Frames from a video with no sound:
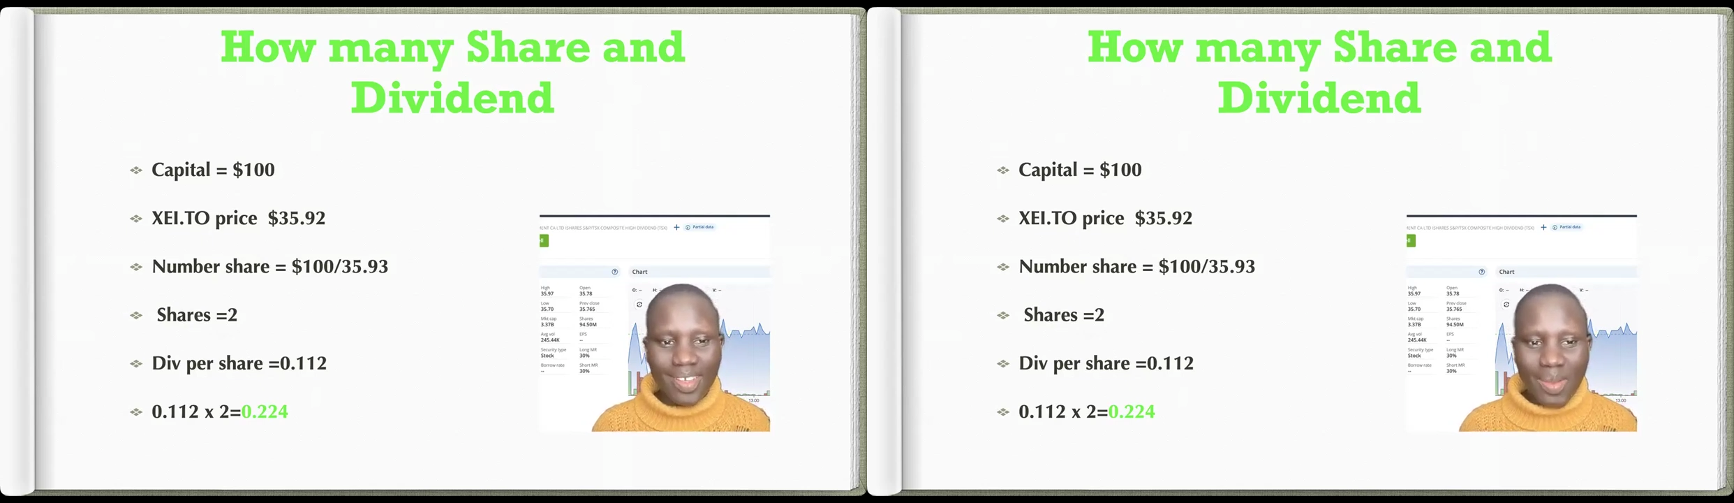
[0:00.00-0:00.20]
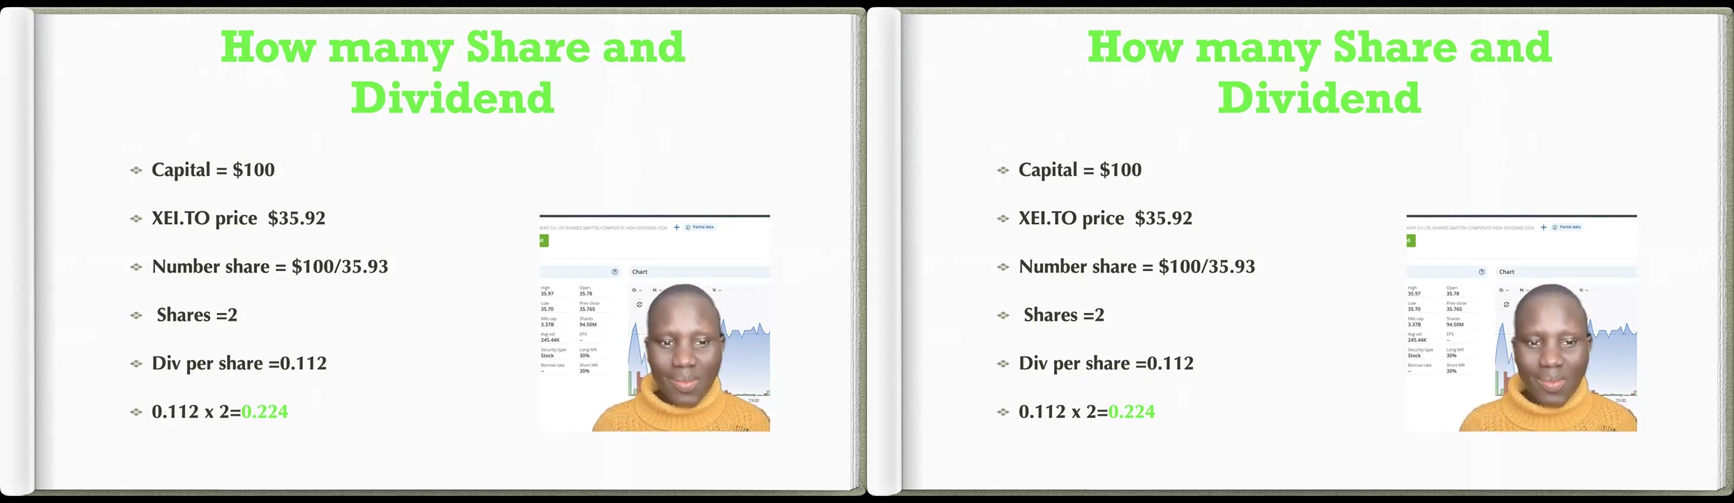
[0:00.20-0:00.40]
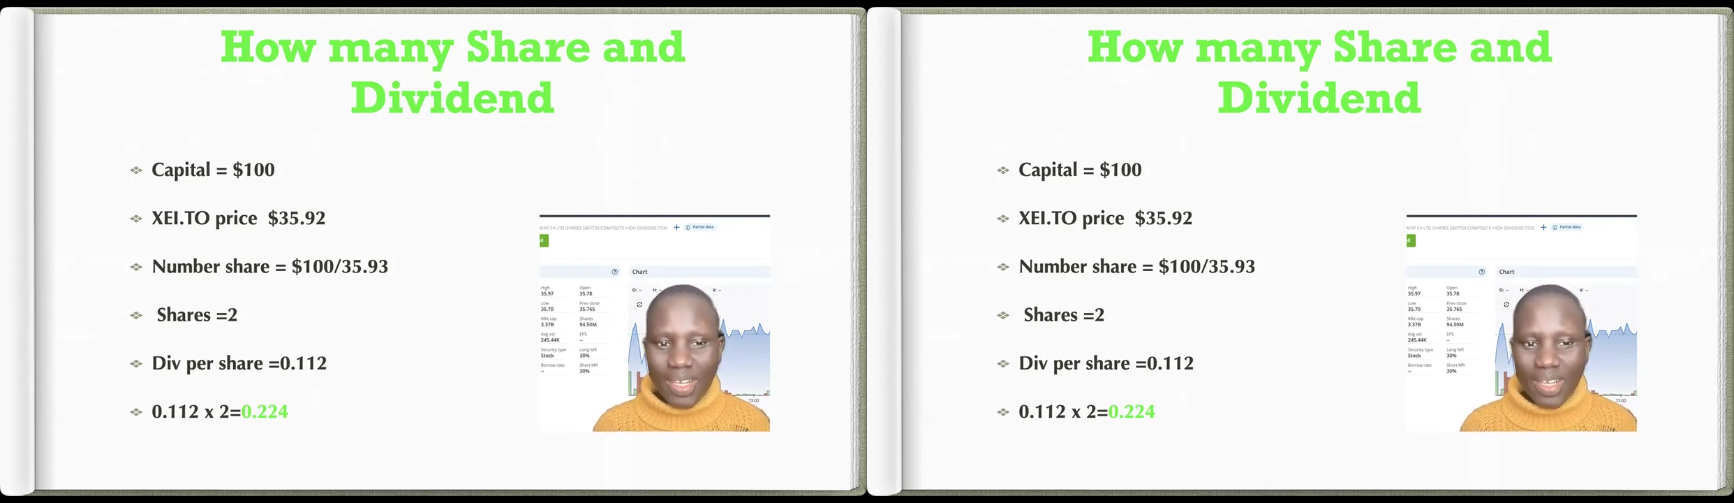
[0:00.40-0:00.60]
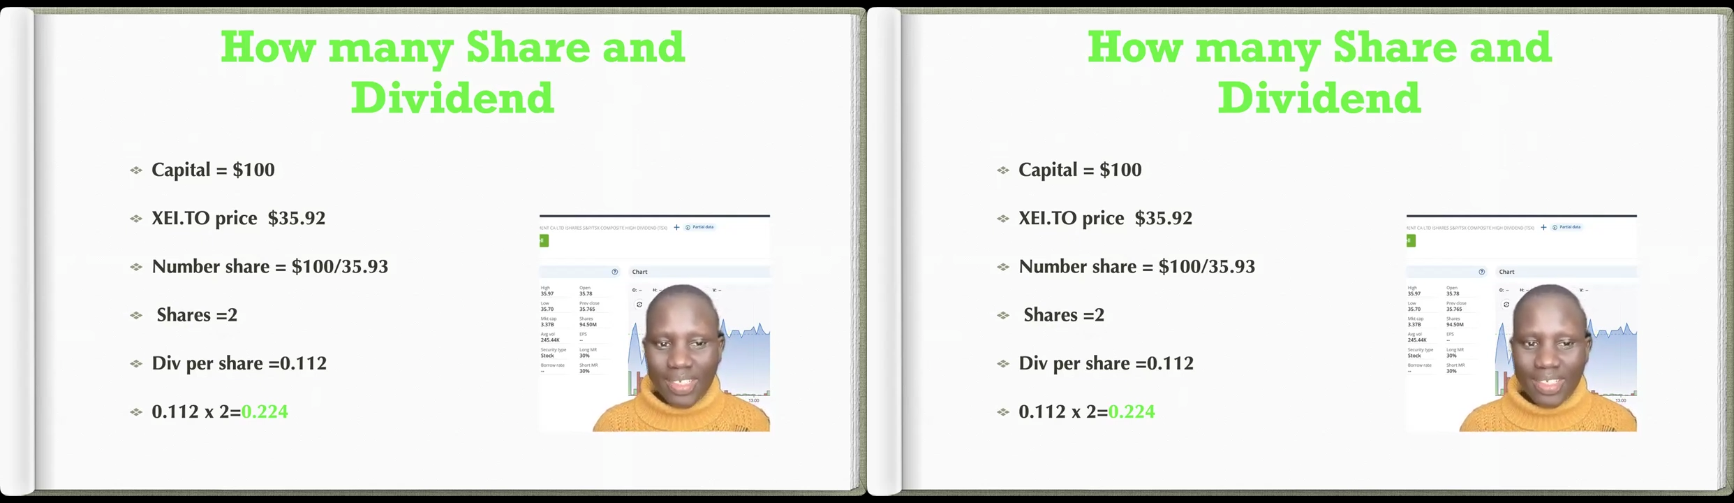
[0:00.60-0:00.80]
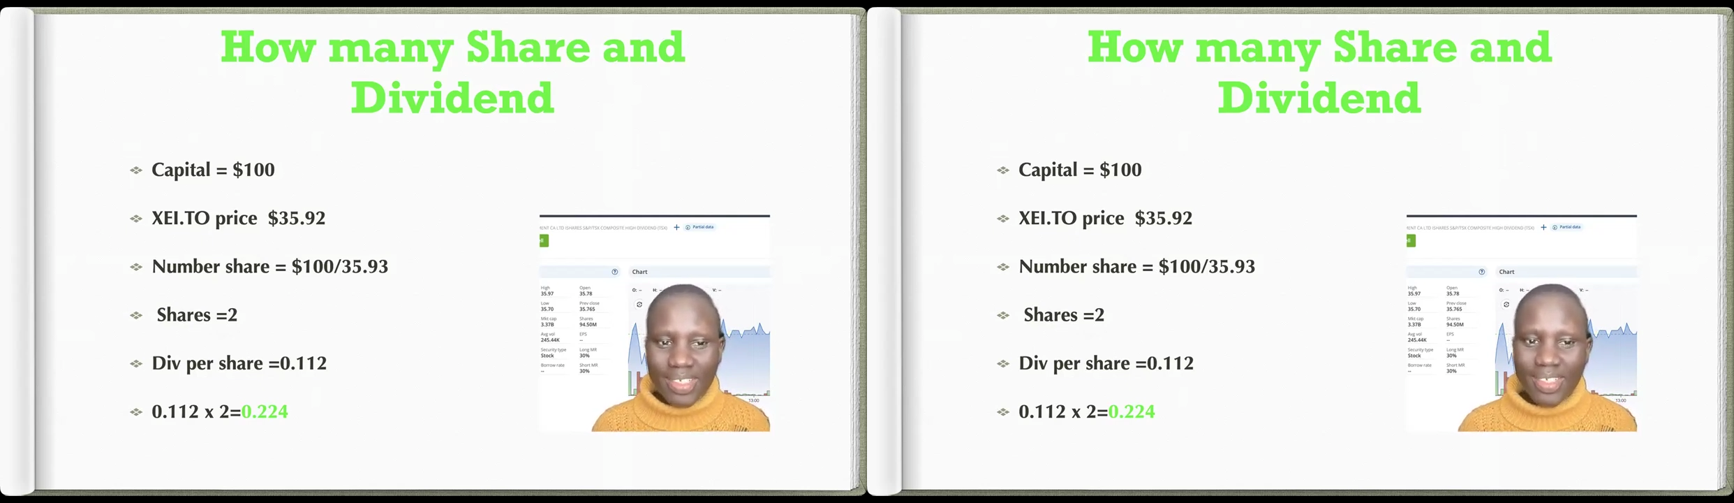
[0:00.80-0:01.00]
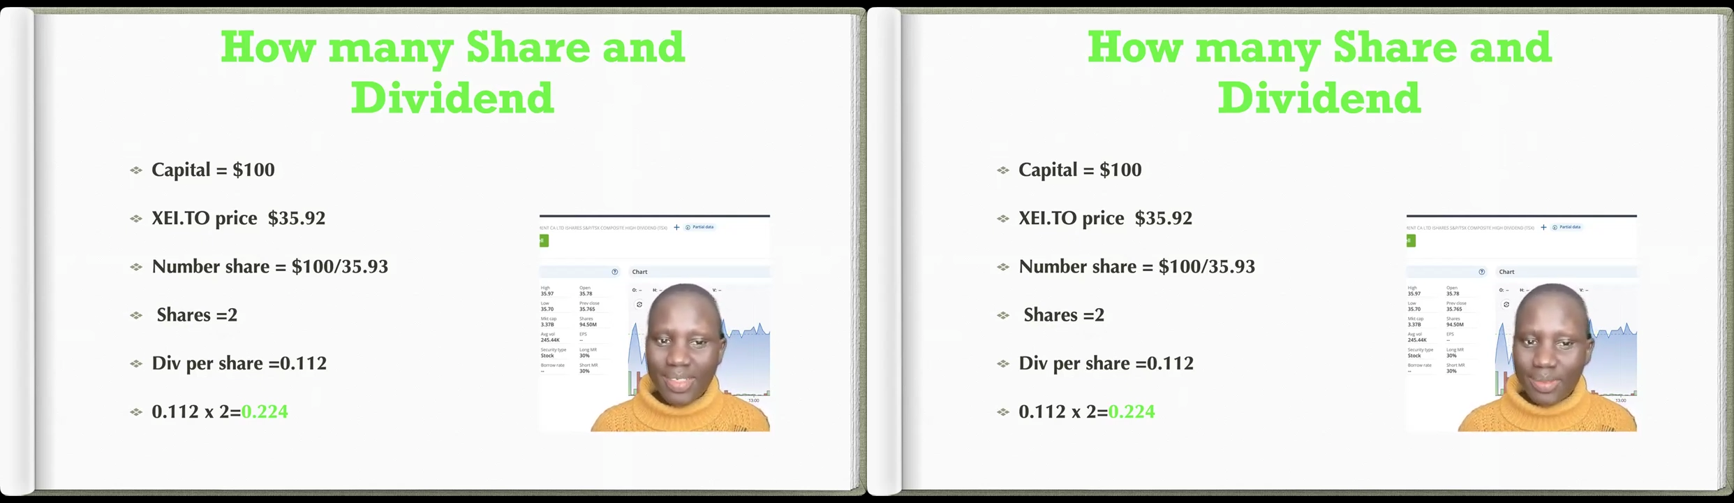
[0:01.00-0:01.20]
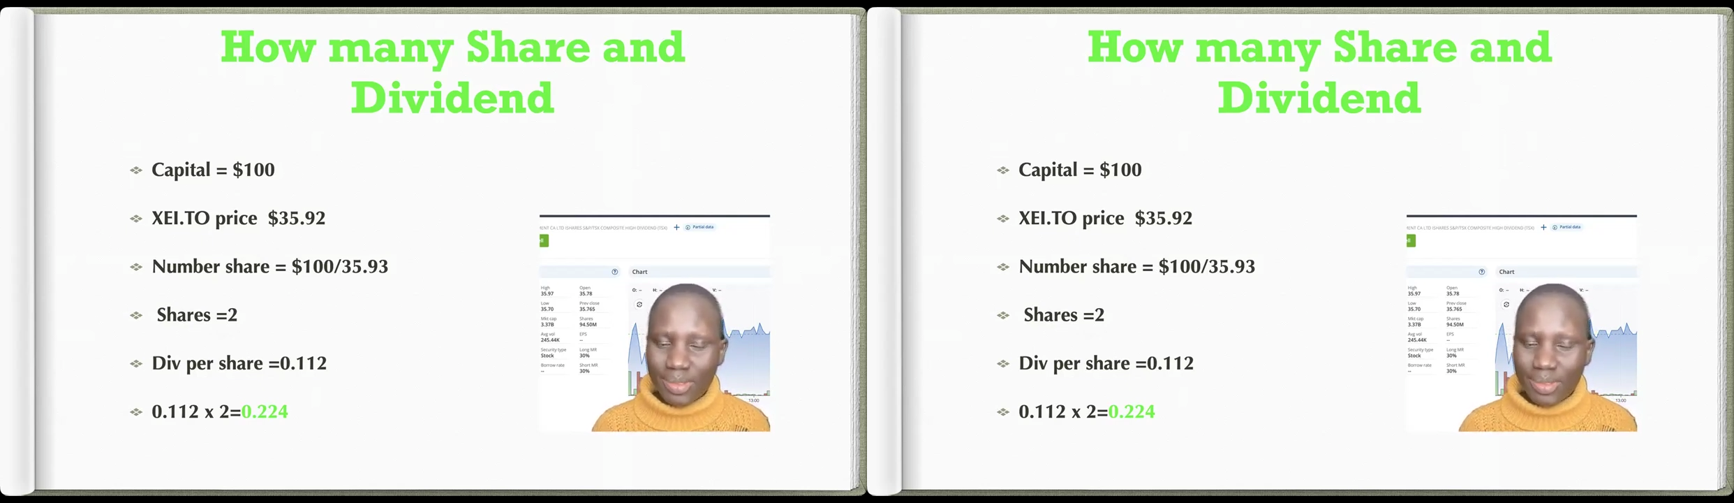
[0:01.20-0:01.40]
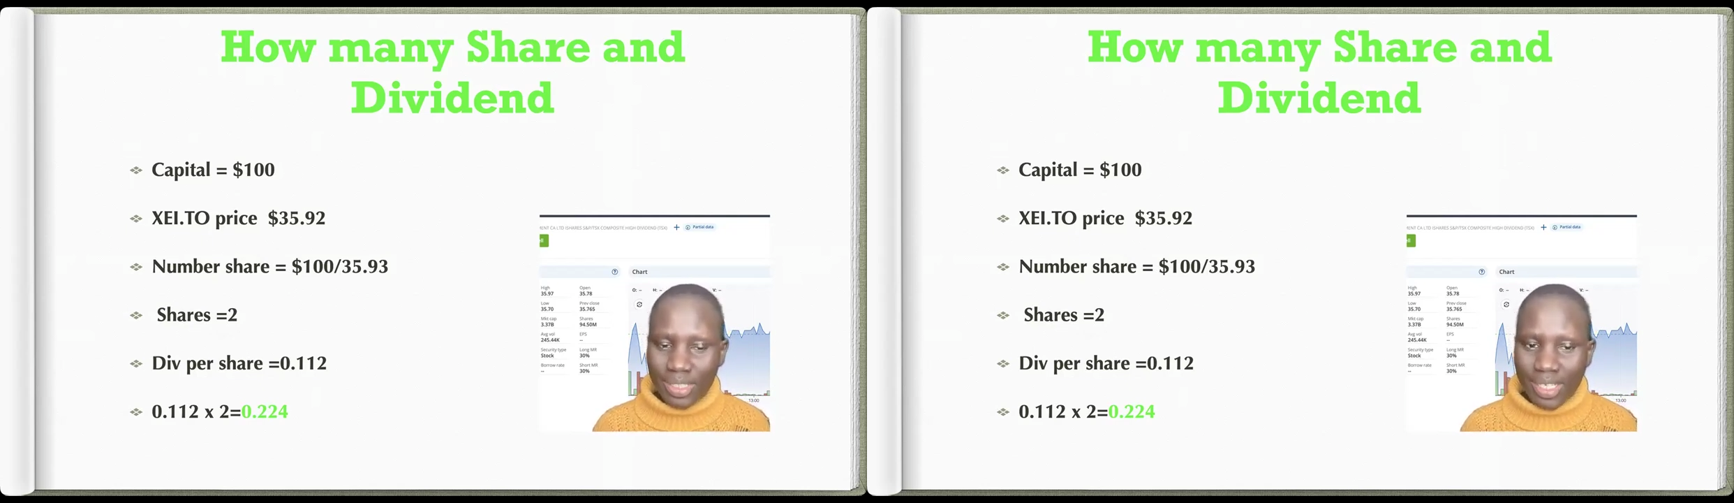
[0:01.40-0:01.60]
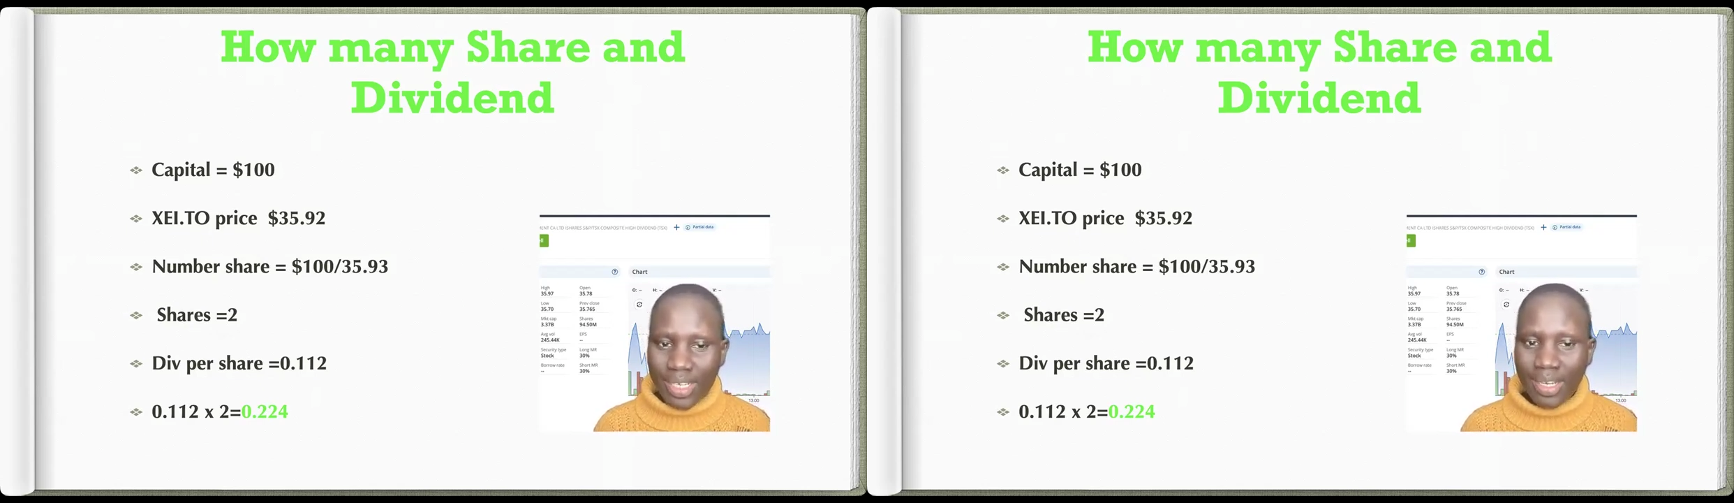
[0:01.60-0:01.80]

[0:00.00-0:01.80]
One share